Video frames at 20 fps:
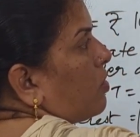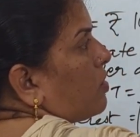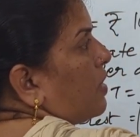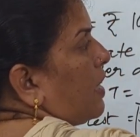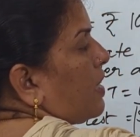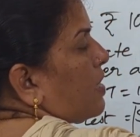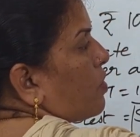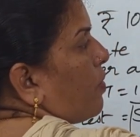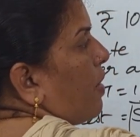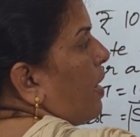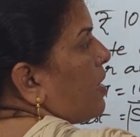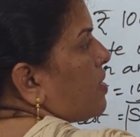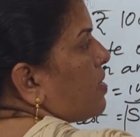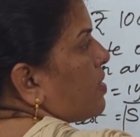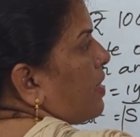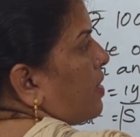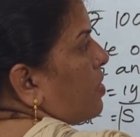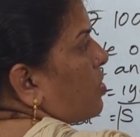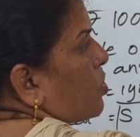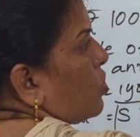6 1,
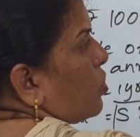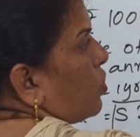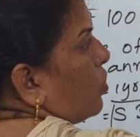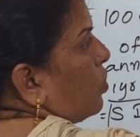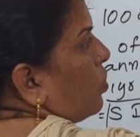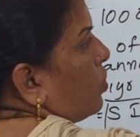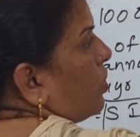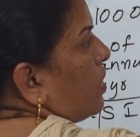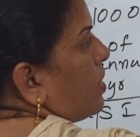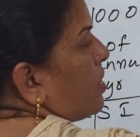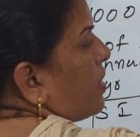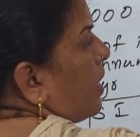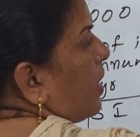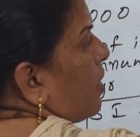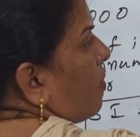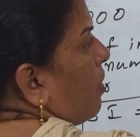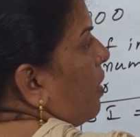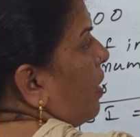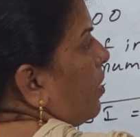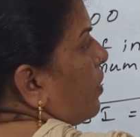6 2 is
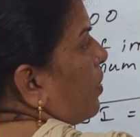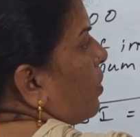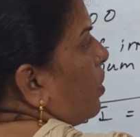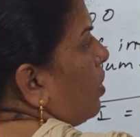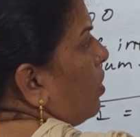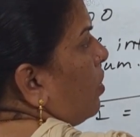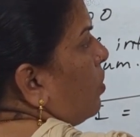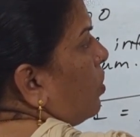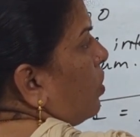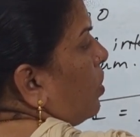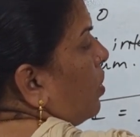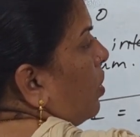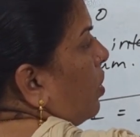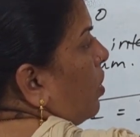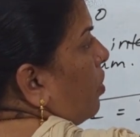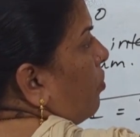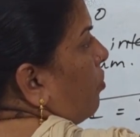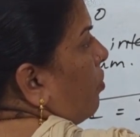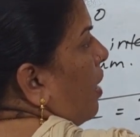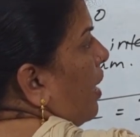equal to
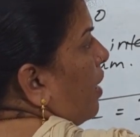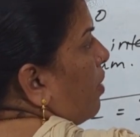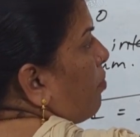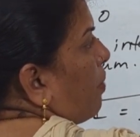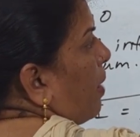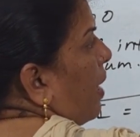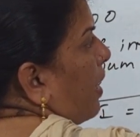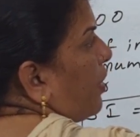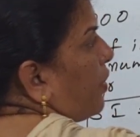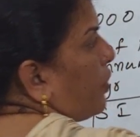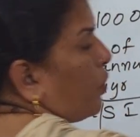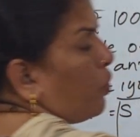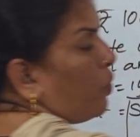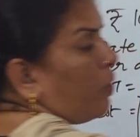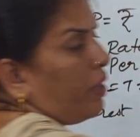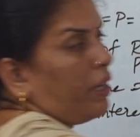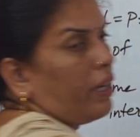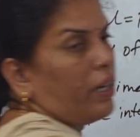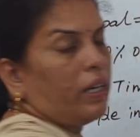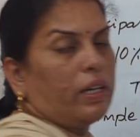1 by 2
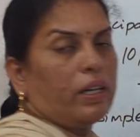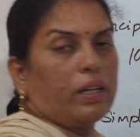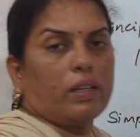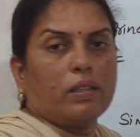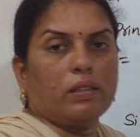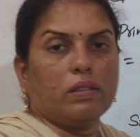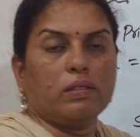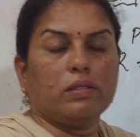year.